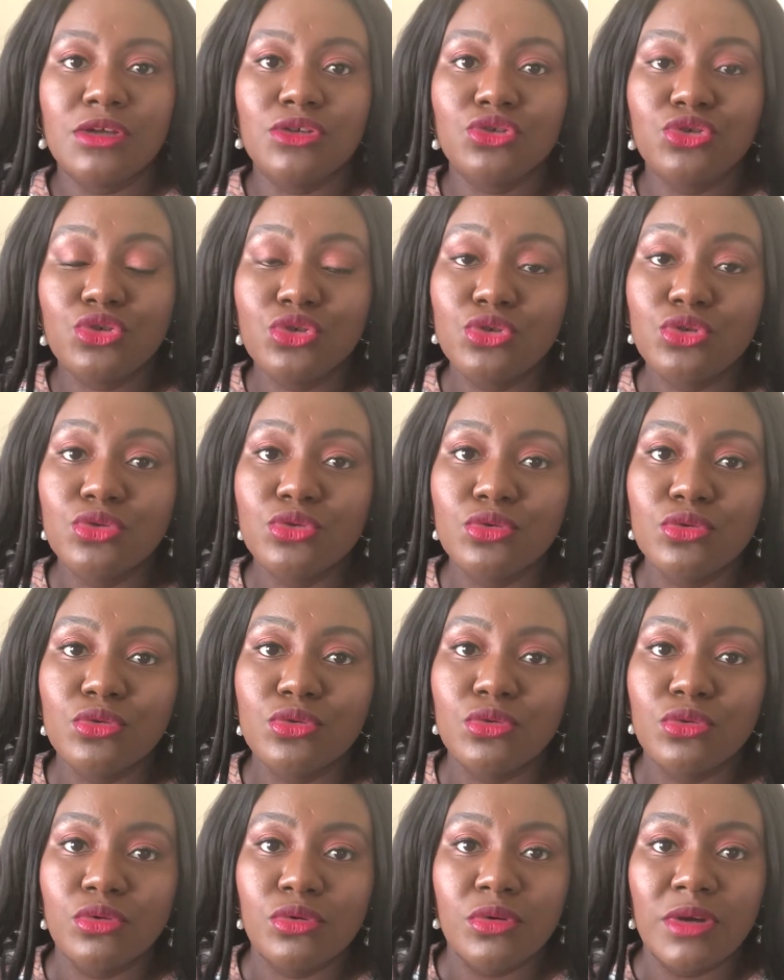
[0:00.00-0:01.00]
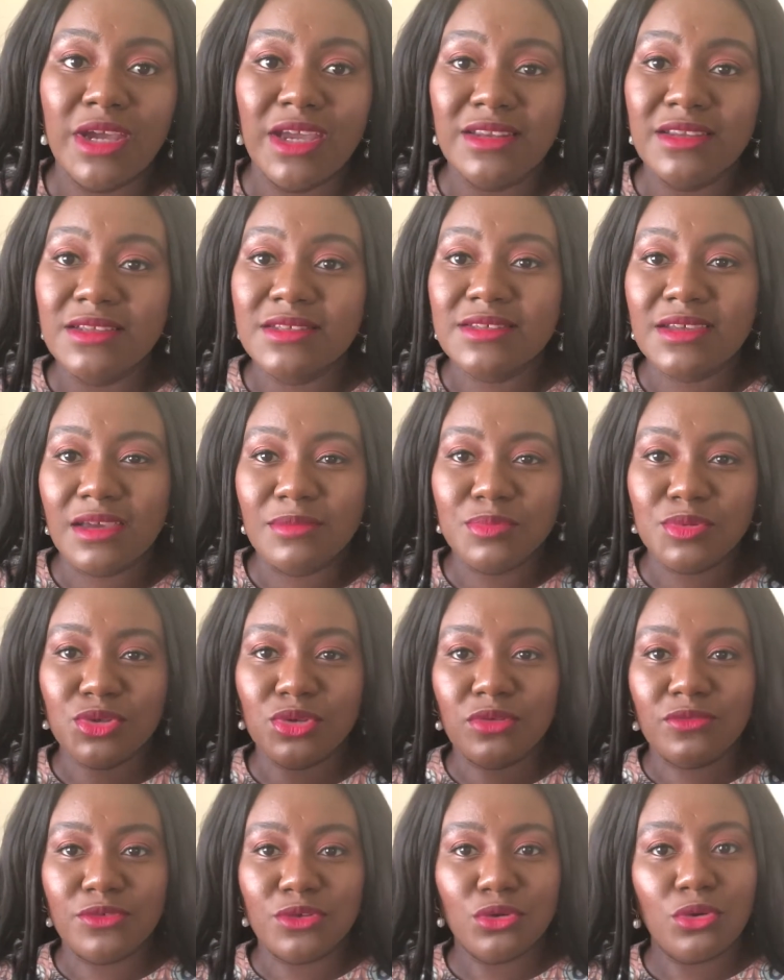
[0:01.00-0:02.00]
to any types
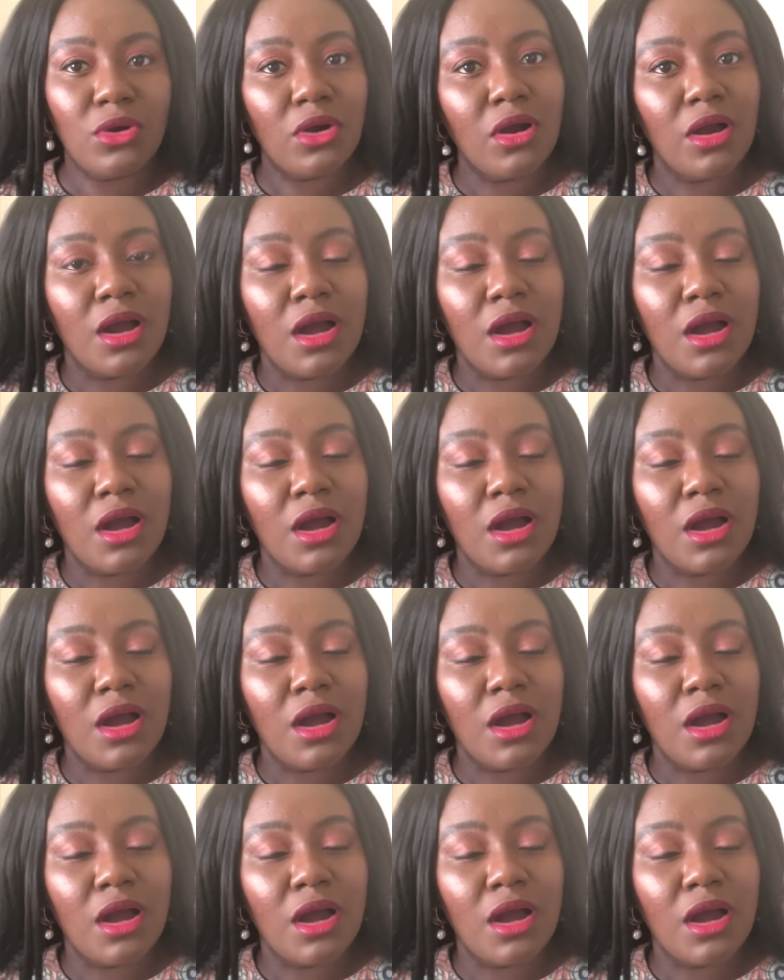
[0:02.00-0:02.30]
of, you know,